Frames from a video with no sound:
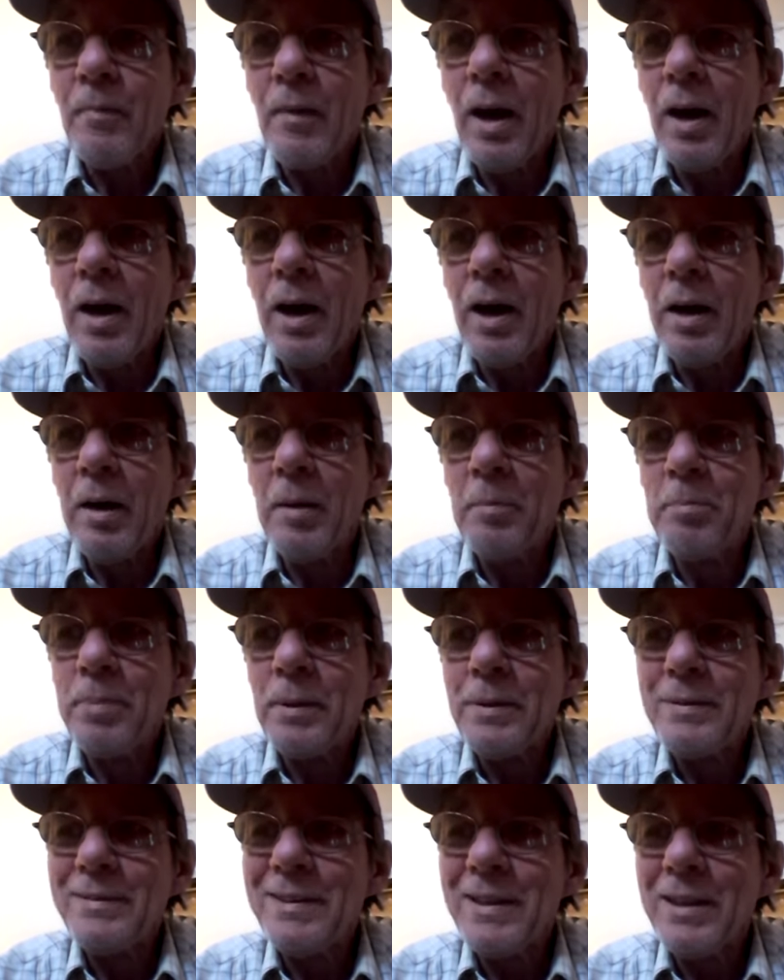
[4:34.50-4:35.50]
uh,
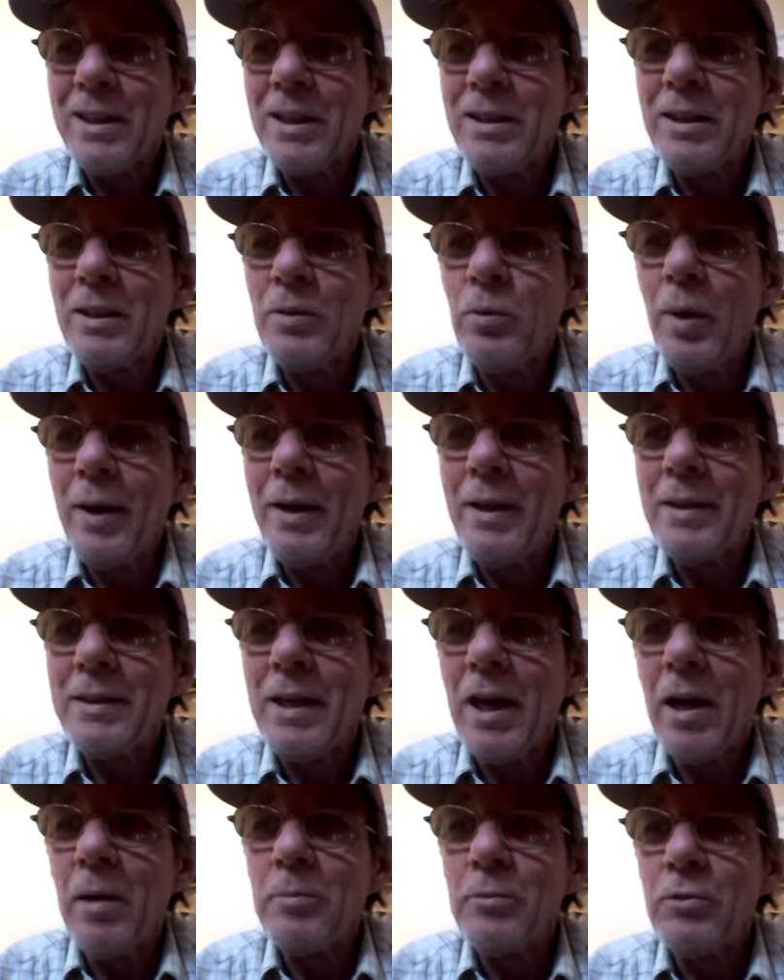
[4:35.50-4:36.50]
particularly when it
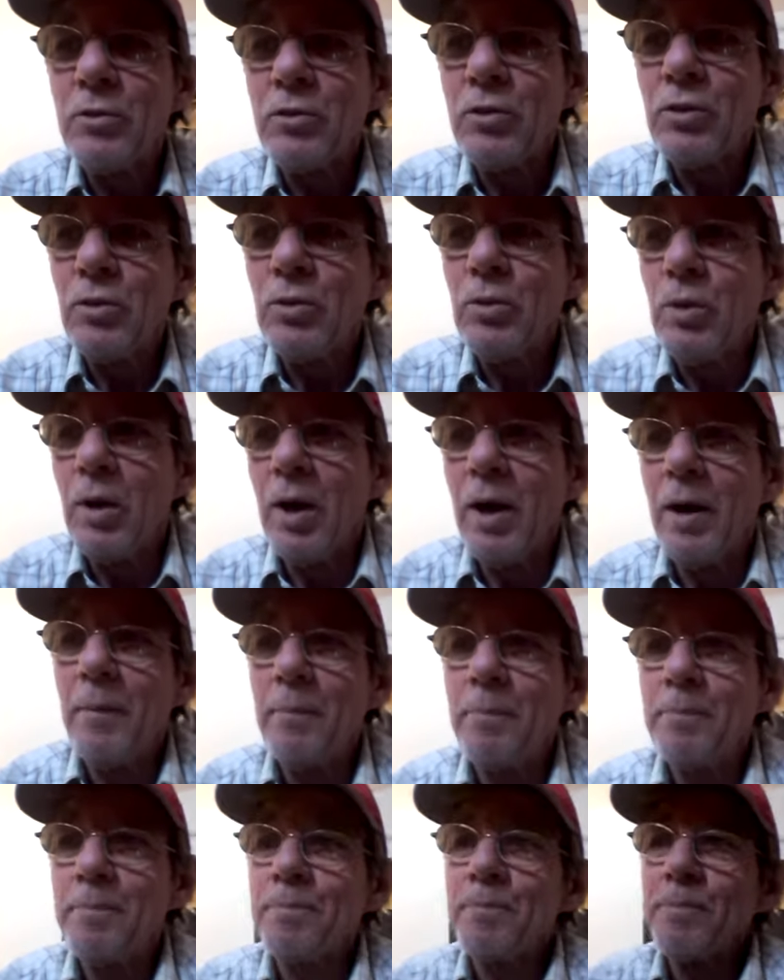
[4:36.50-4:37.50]
comes to
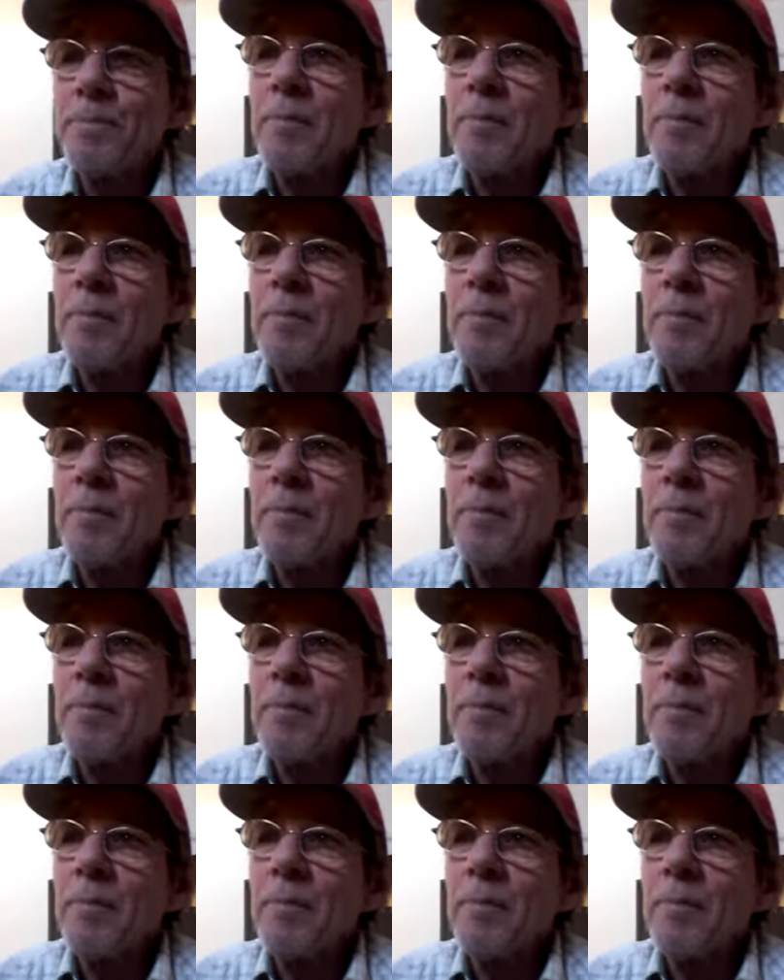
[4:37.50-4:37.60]
um,